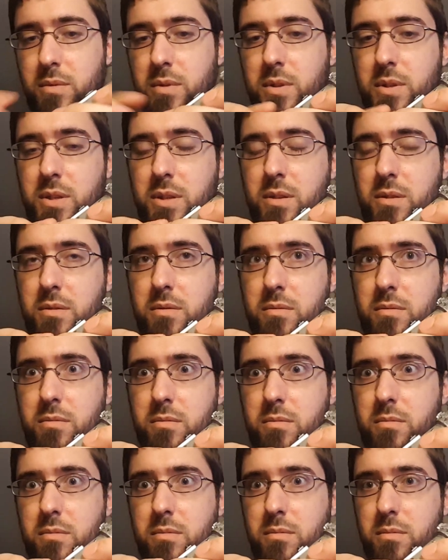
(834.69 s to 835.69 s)
Is it?
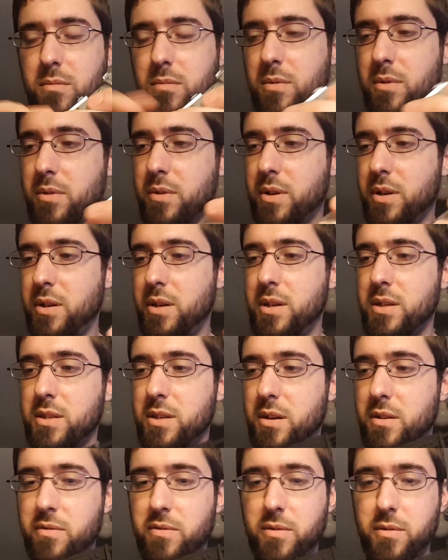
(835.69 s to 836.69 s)
Okay, yeah, it's
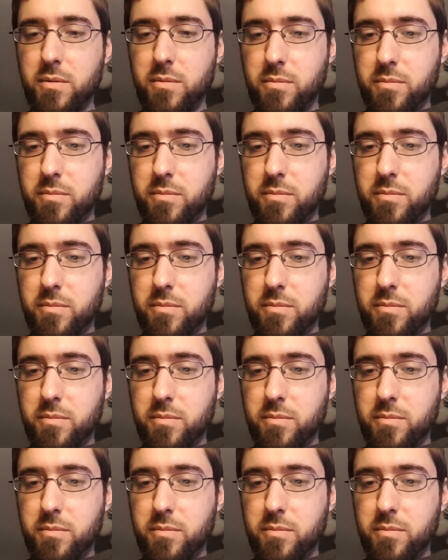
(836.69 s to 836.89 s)
off.